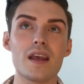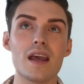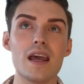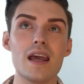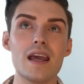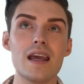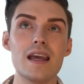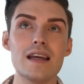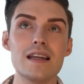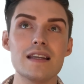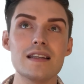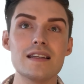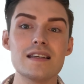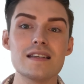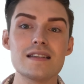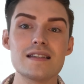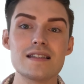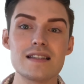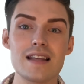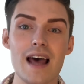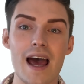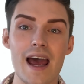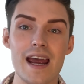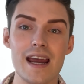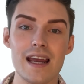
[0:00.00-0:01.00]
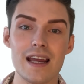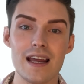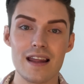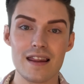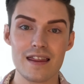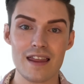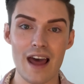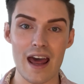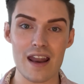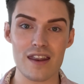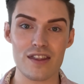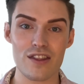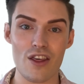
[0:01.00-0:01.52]
In saying
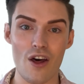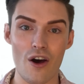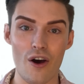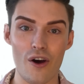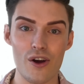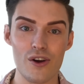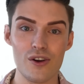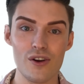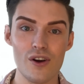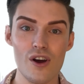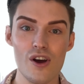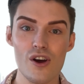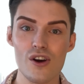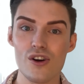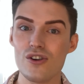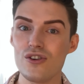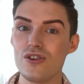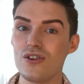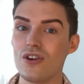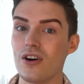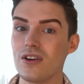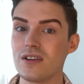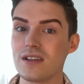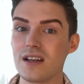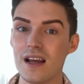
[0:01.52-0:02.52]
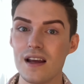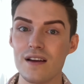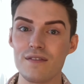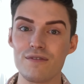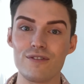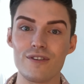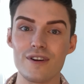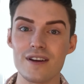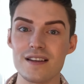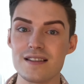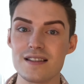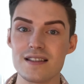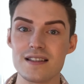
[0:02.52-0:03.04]
that though, not
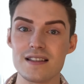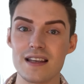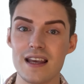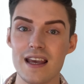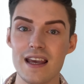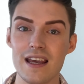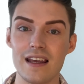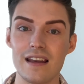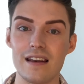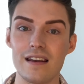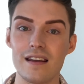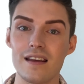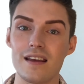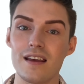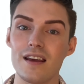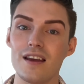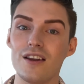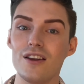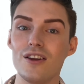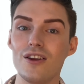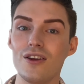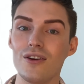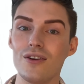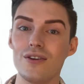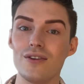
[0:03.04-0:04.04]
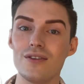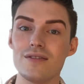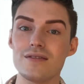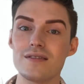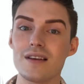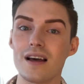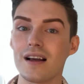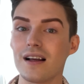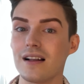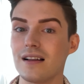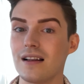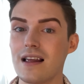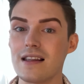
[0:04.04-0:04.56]
every skin can use a
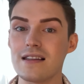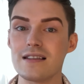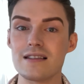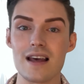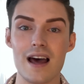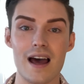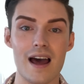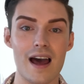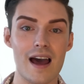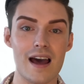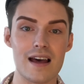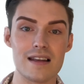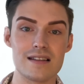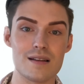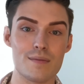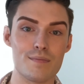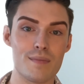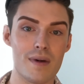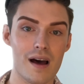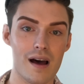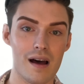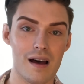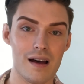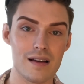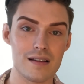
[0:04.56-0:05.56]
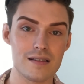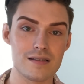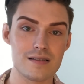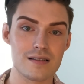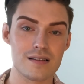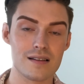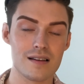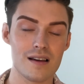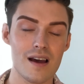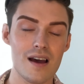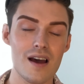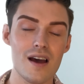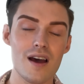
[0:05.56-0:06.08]
cleanser as a mask
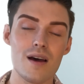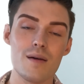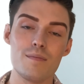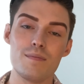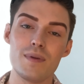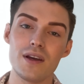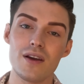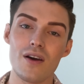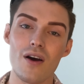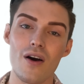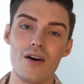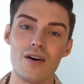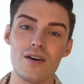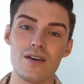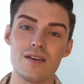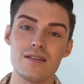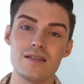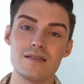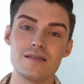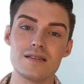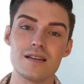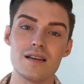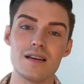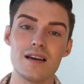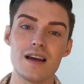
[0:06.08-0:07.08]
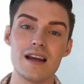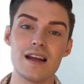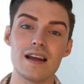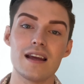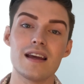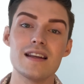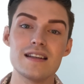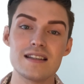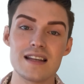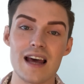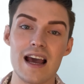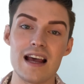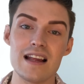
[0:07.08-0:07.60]
because it
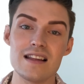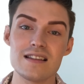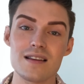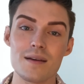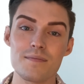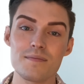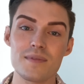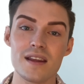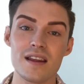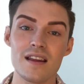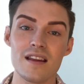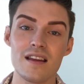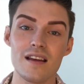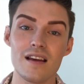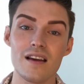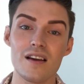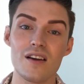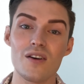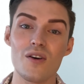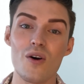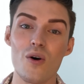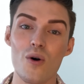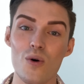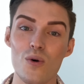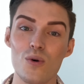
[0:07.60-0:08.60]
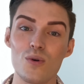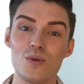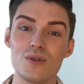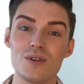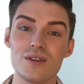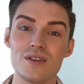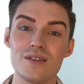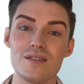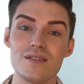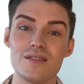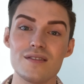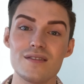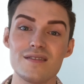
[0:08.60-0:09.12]
contains something called
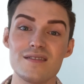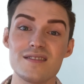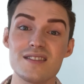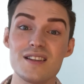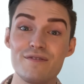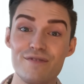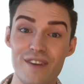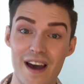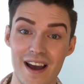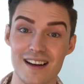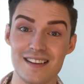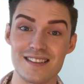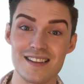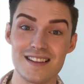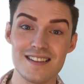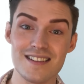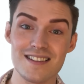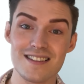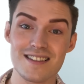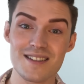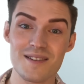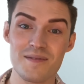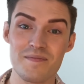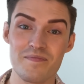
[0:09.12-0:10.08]
surfactants,